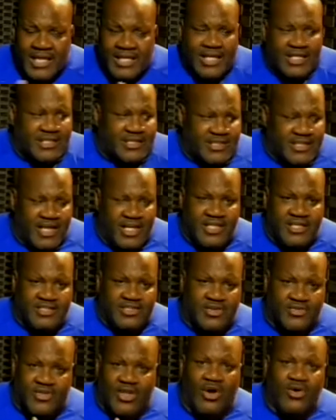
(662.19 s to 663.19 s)
necessarily
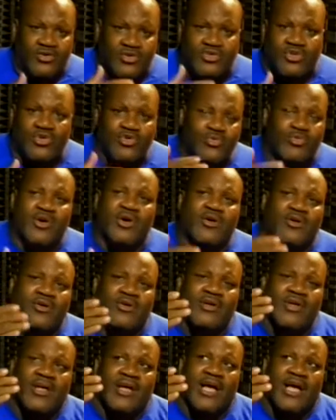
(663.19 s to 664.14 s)
so those who will